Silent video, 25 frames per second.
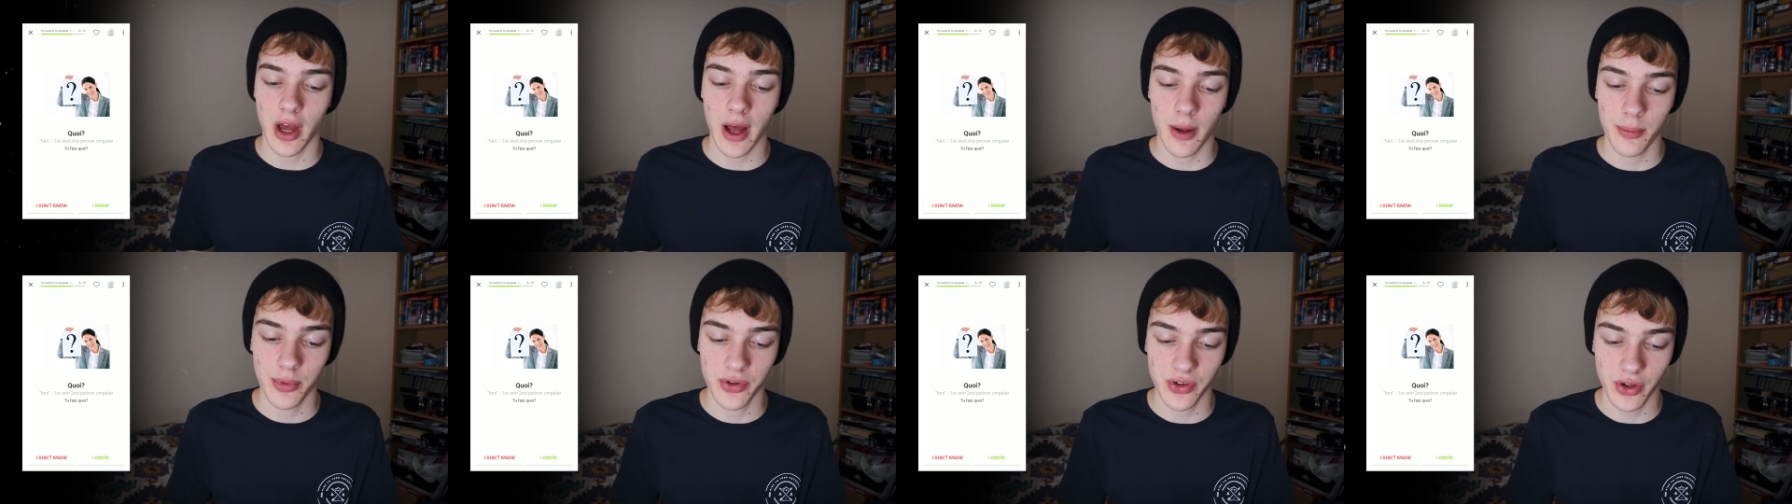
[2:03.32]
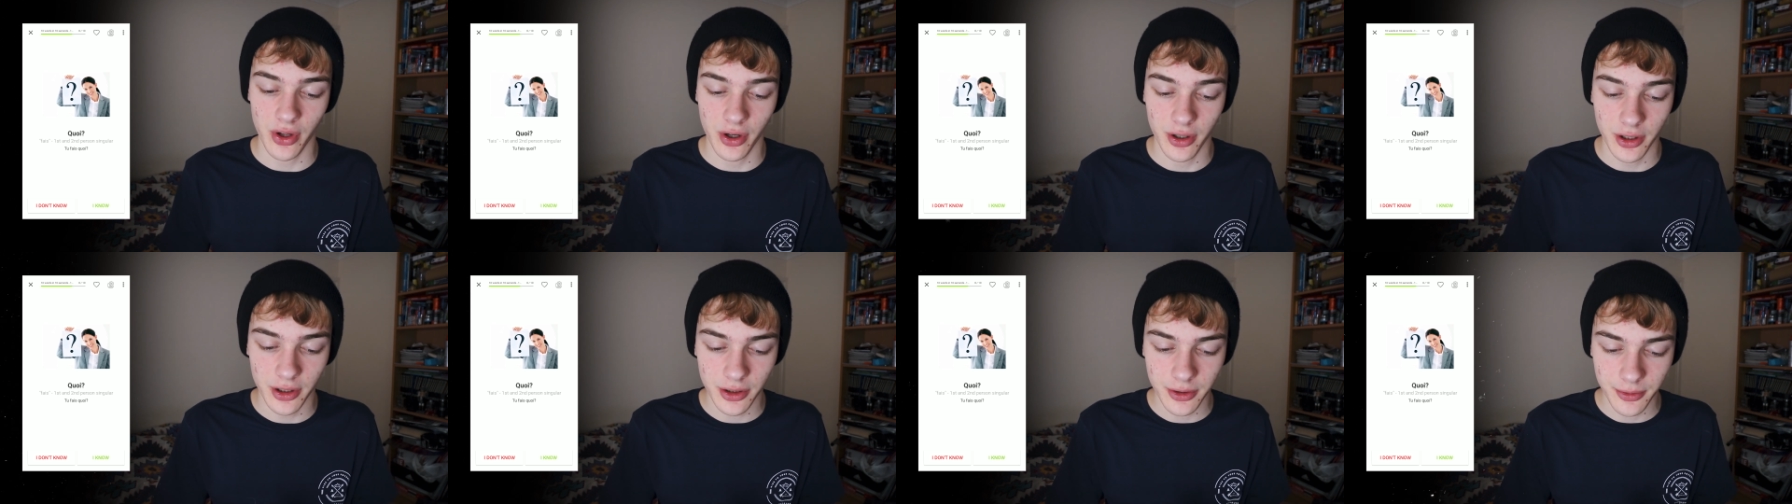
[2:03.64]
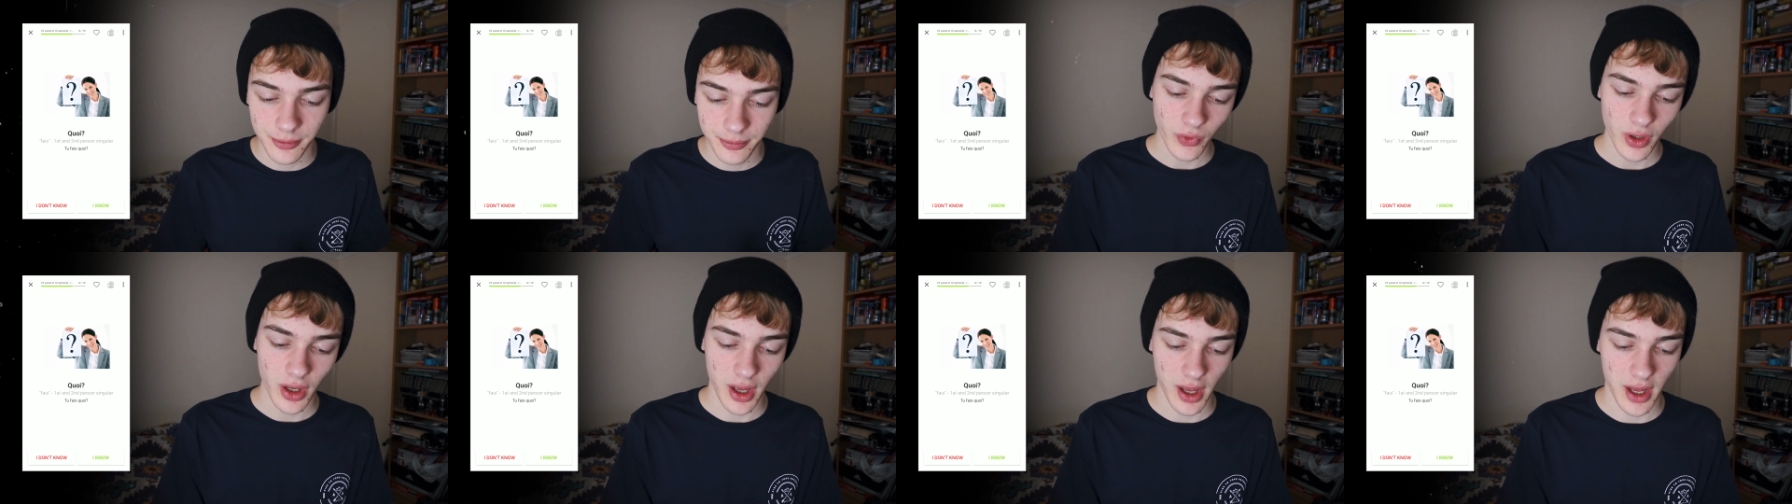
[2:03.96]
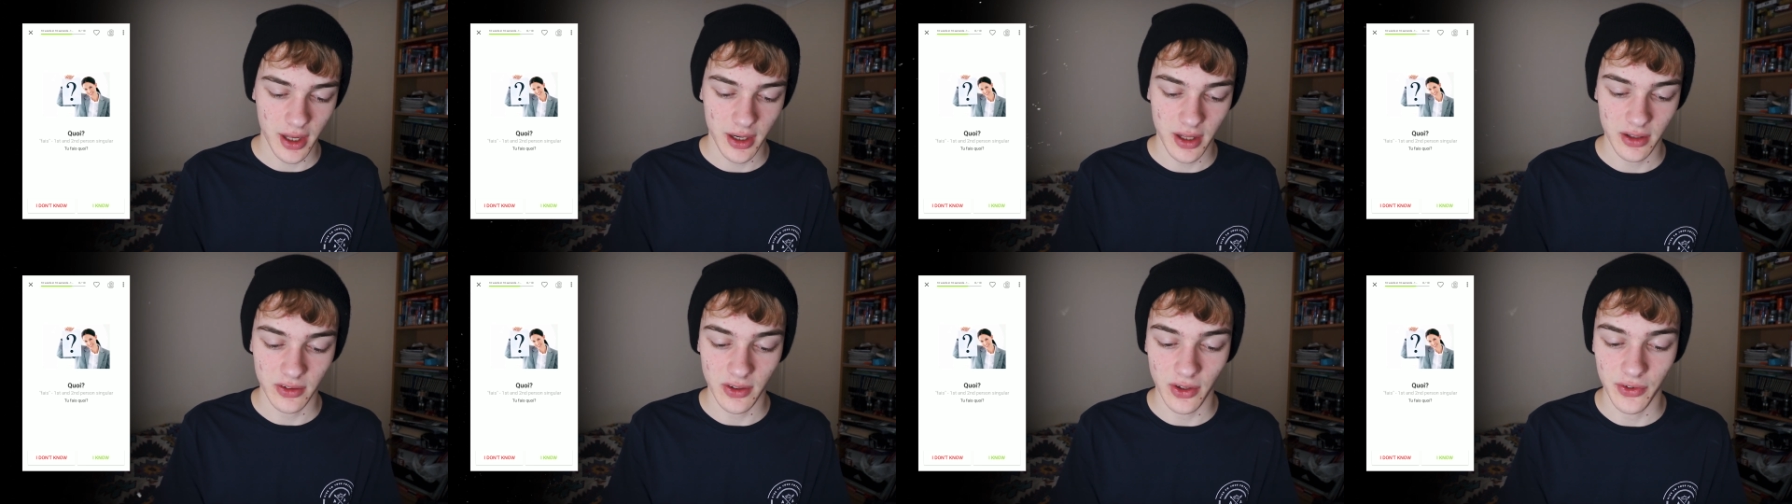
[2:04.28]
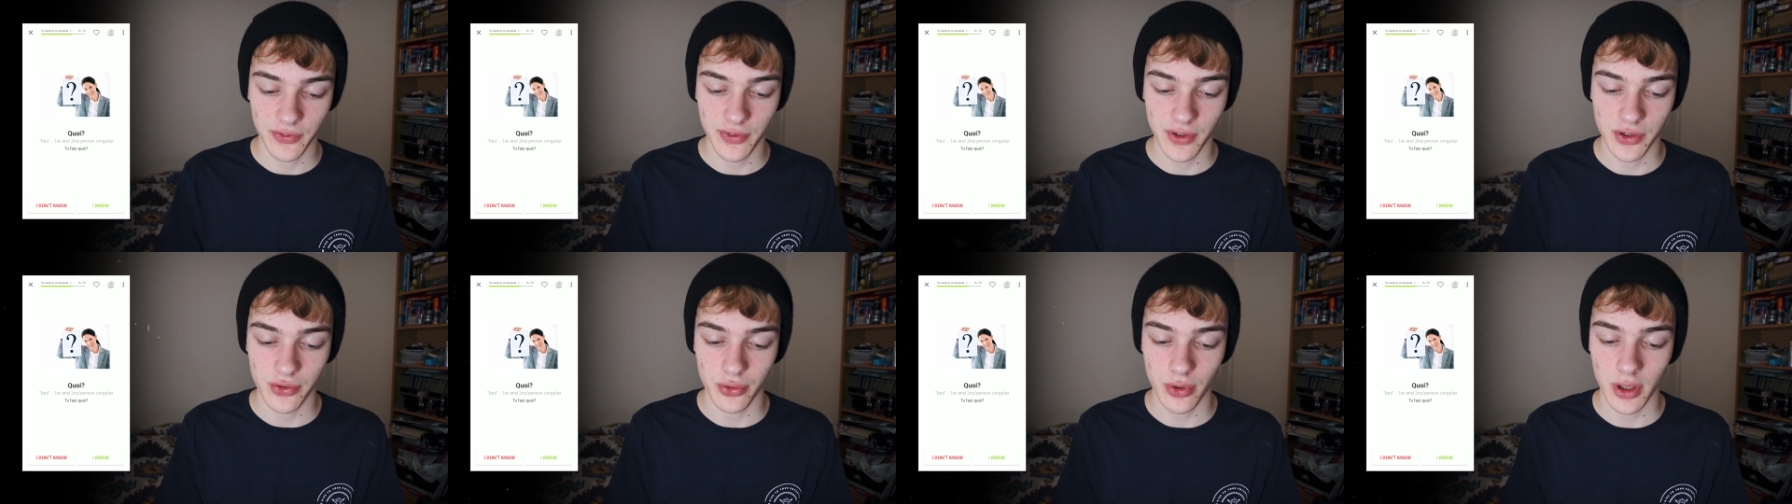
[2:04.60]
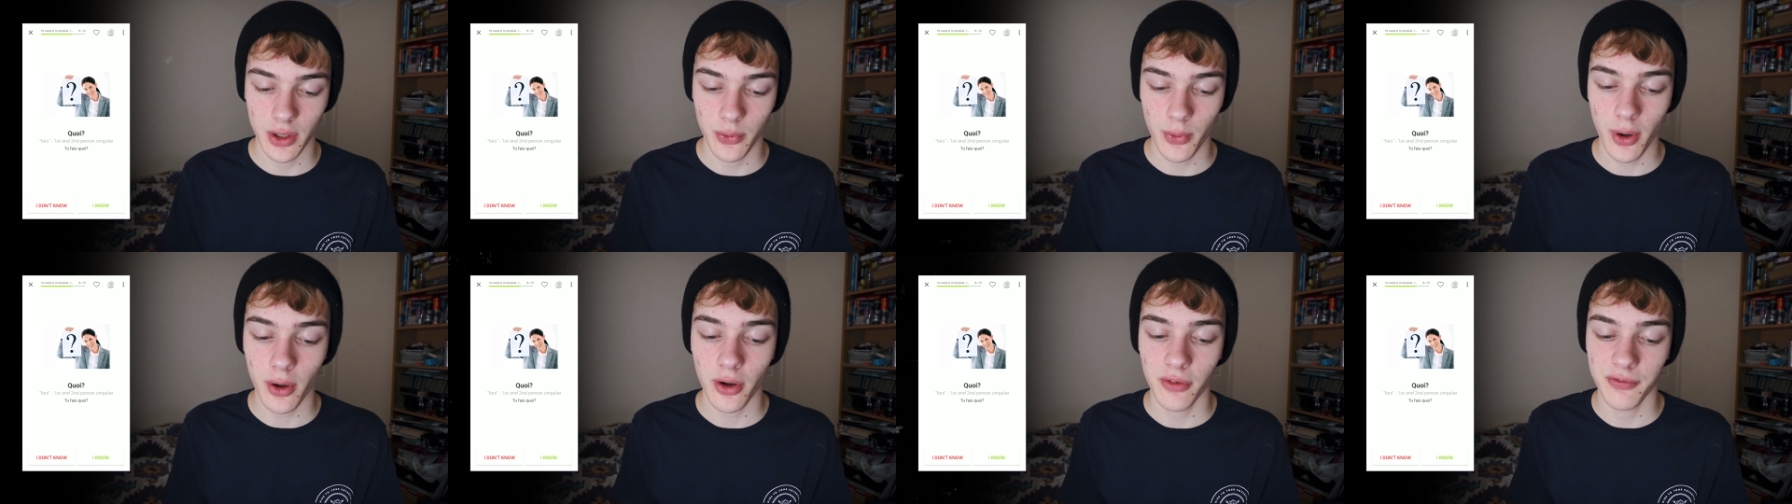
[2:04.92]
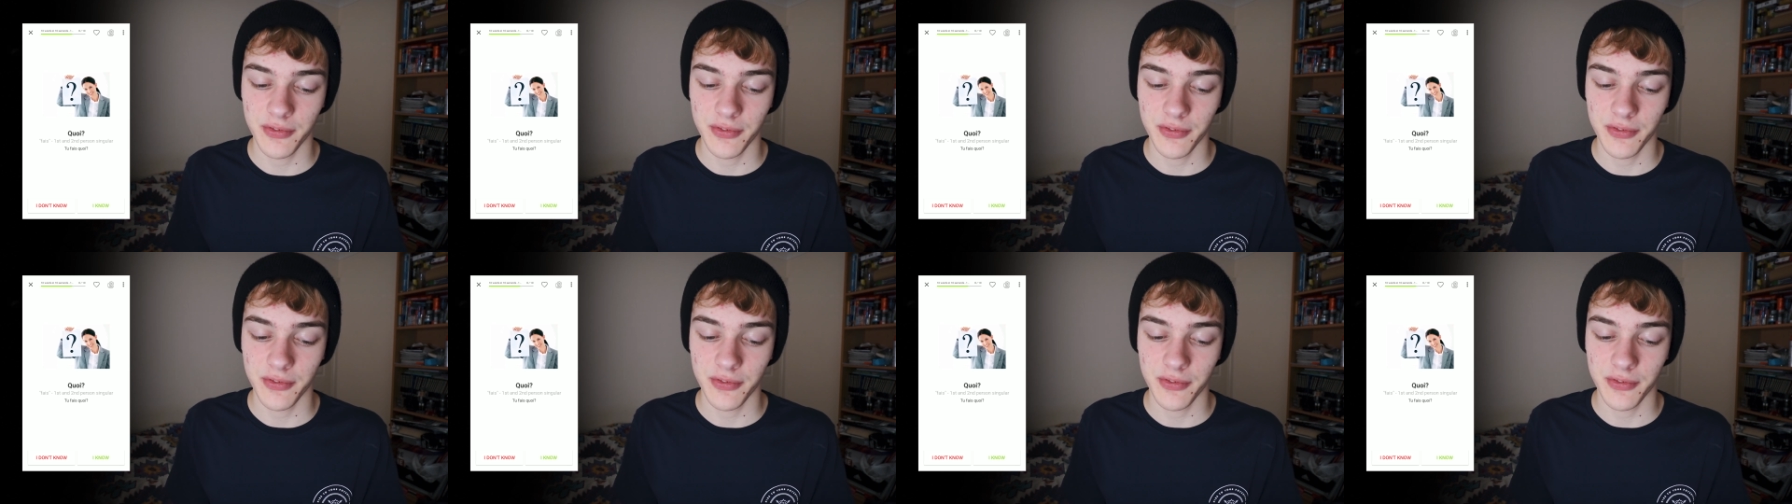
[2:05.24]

apps are, and it does this really well.